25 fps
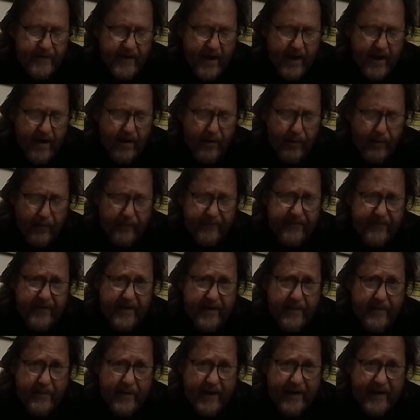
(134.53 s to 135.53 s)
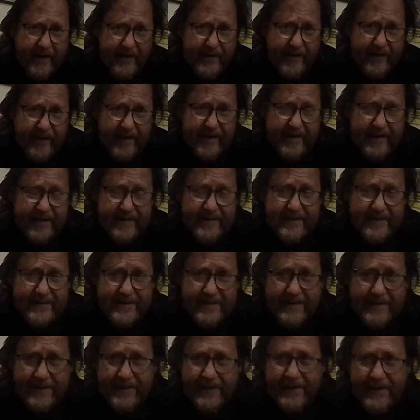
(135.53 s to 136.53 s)
Now, if anybody, know,
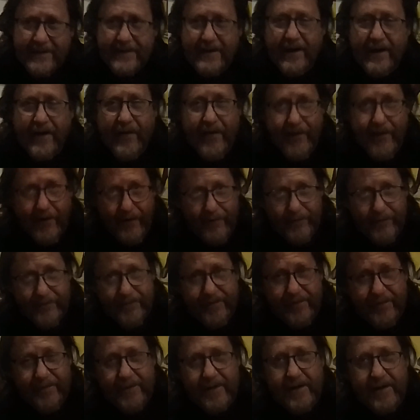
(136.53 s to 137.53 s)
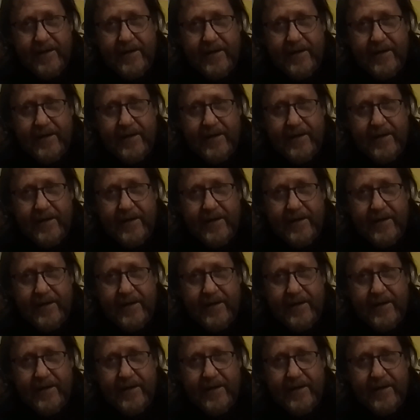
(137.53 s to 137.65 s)
those